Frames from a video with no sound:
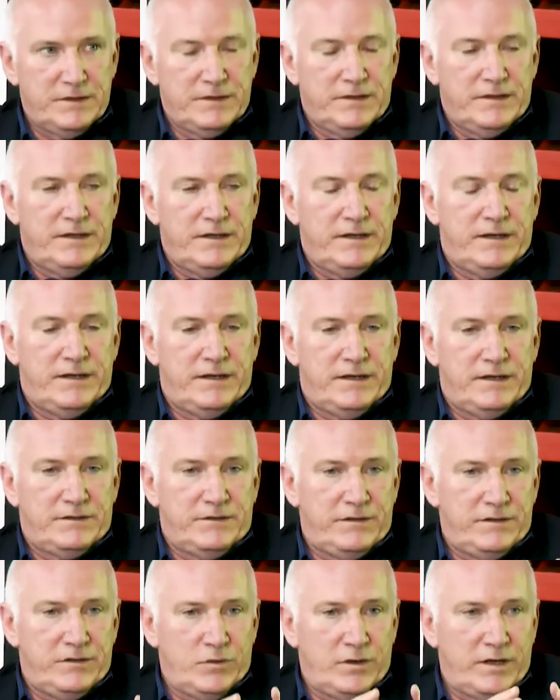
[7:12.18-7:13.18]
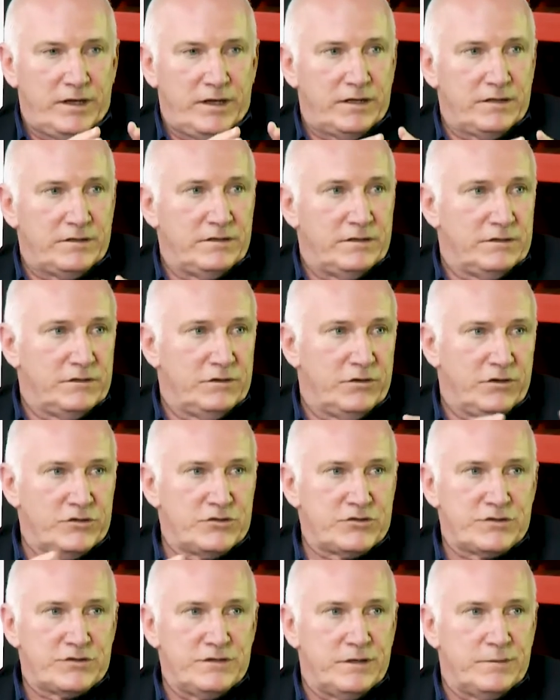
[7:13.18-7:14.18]
And you had a
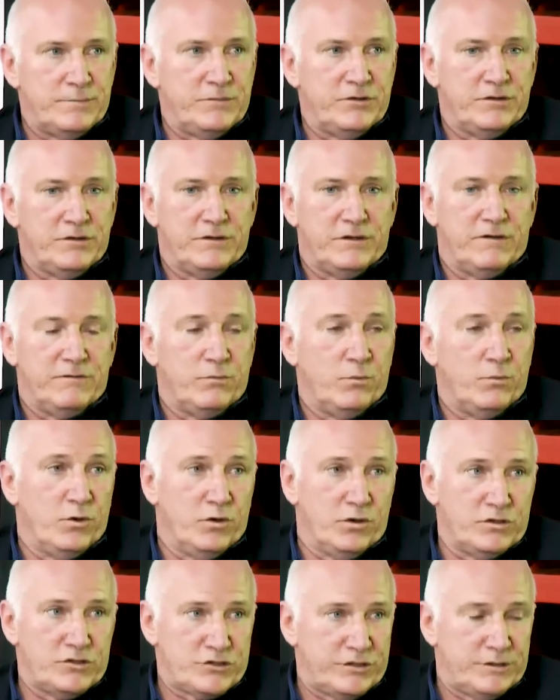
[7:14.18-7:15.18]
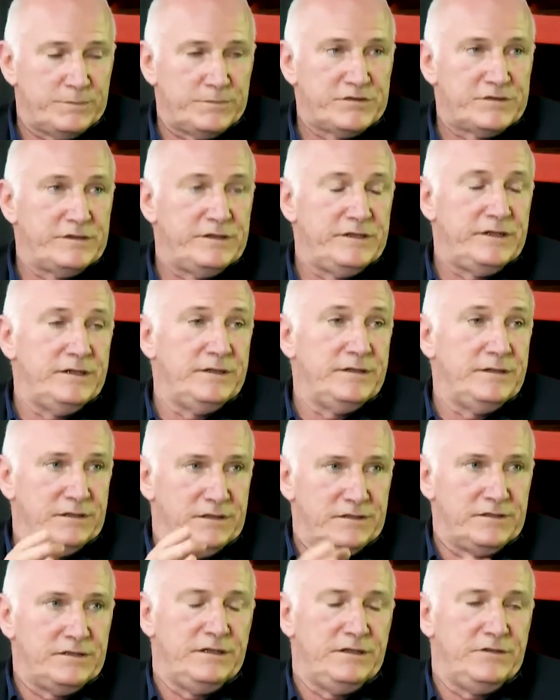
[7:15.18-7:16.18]
large number of warships in
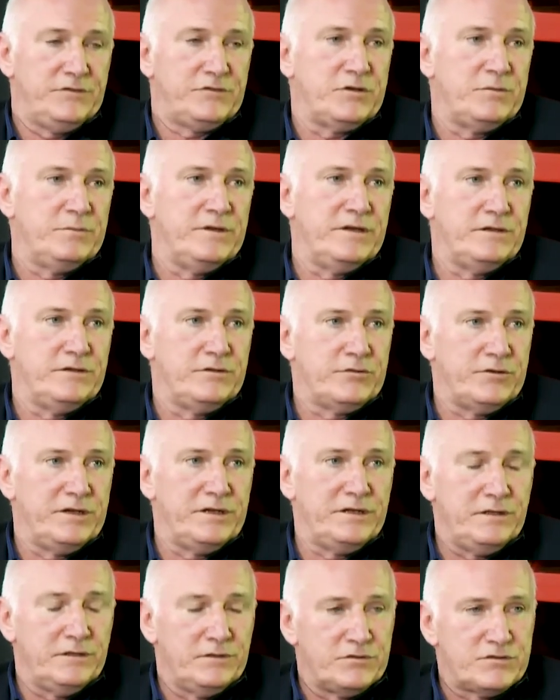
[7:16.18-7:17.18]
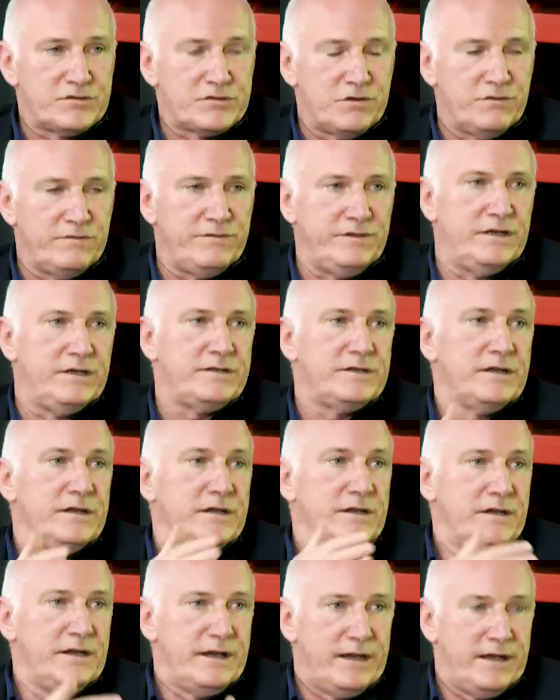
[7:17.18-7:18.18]
the Eastern Mediterranean, Soviet
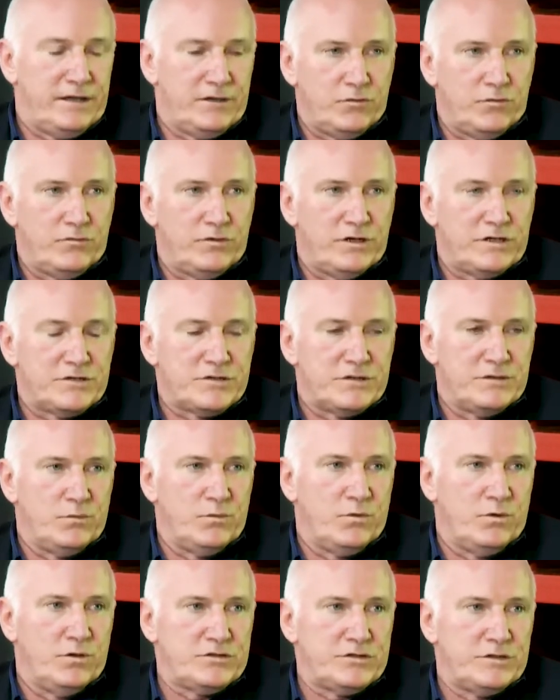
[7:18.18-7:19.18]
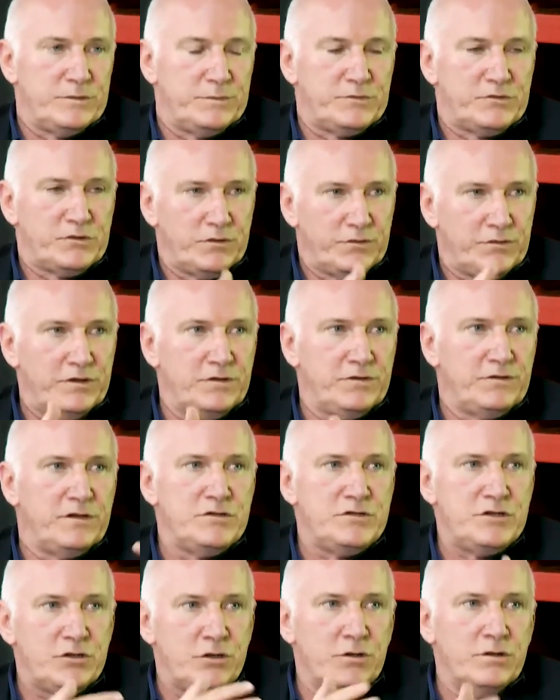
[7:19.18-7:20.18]
and Russian warships. So the
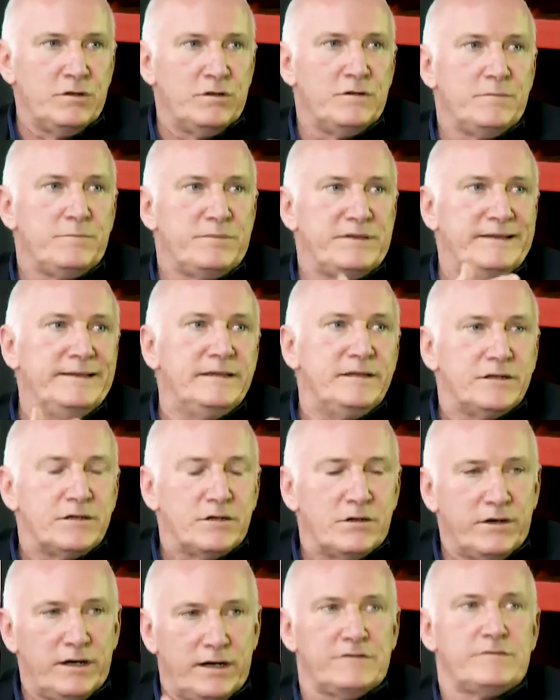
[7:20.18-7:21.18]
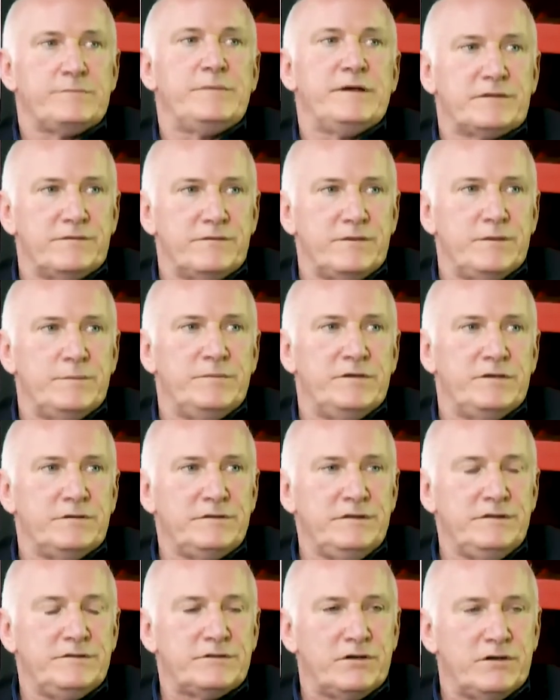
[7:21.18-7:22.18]
geopolitical aspect of the Middle
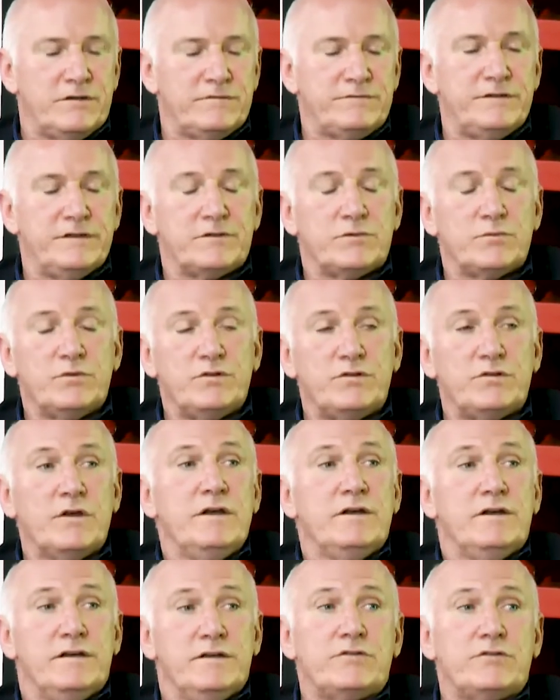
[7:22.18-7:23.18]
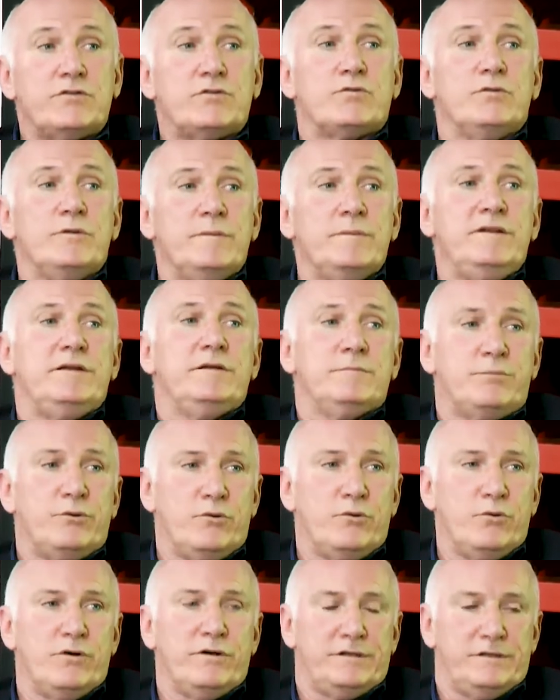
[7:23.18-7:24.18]
East conflict was extremely
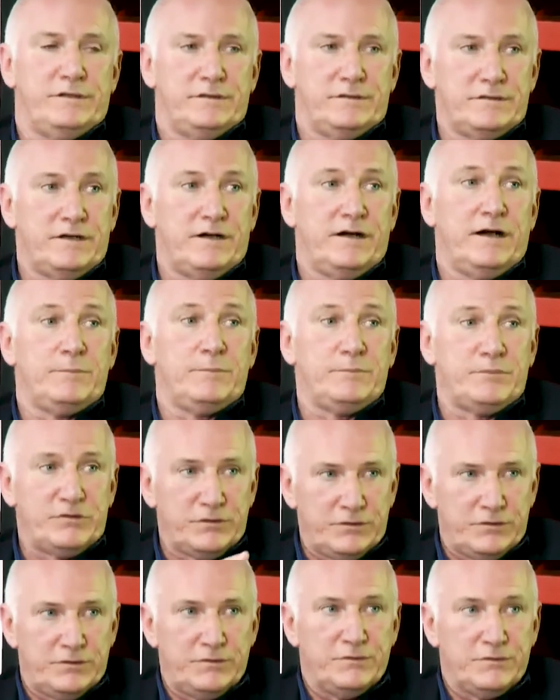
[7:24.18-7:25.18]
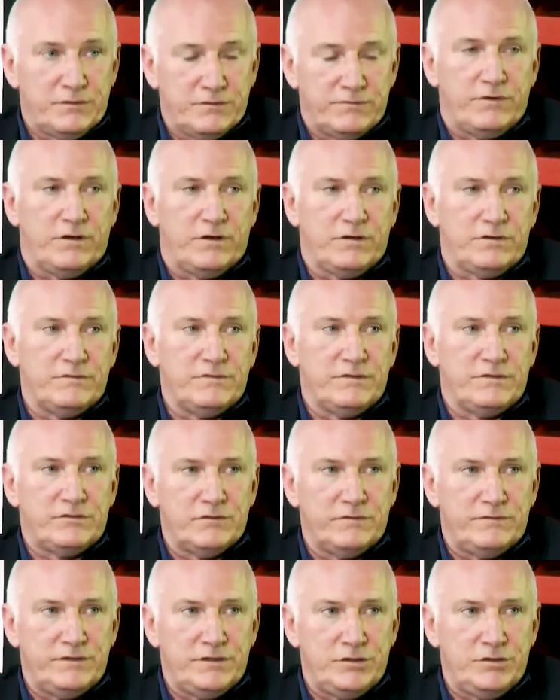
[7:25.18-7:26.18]
important up to the fall of the
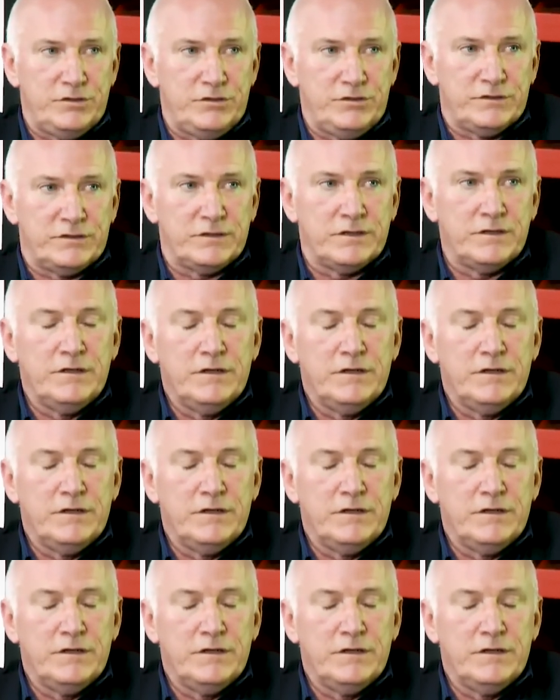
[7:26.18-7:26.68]
Soviet Union.